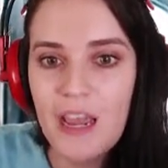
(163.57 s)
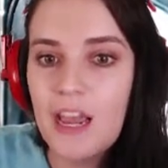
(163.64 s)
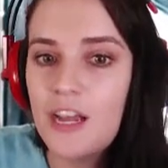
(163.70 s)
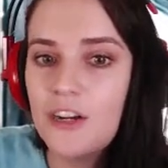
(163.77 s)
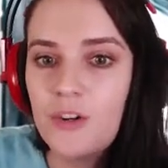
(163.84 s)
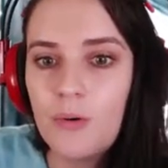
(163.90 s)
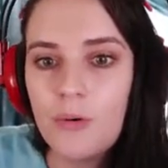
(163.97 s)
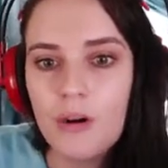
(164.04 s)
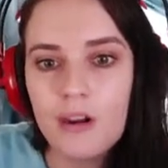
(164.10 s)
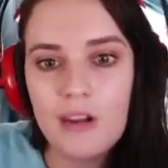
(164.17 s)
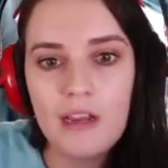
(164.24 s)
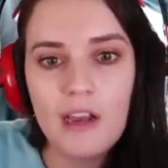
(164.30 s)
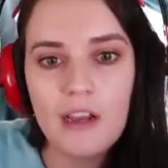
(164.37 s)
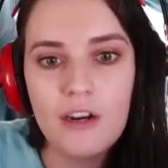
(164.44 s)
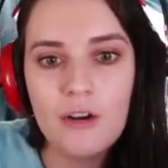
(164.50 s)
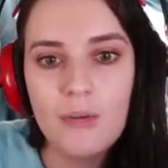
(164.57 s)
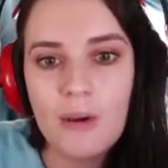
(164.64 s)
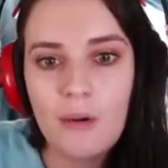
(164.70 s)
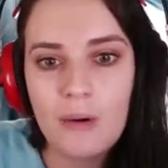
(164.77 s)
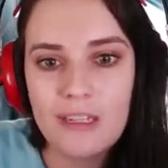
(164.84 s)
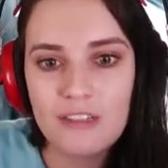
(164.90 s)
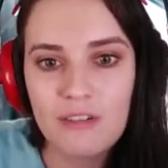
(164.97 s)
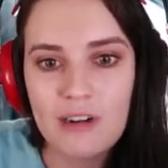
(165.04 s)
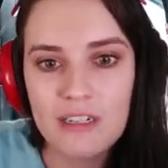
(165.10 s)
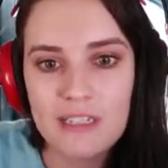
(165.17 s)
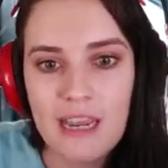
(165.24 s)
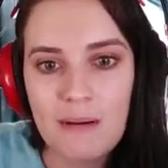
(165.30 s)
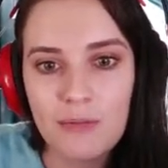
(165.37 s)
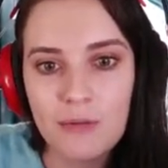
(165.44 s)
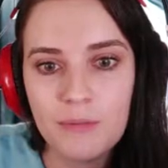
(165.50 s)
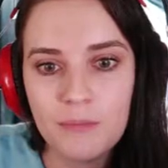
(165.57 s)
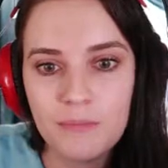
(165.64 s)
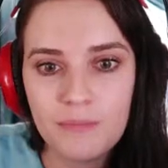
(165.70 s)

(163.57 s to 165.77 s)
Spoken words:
And don't worry, I know my ways around a scalpel.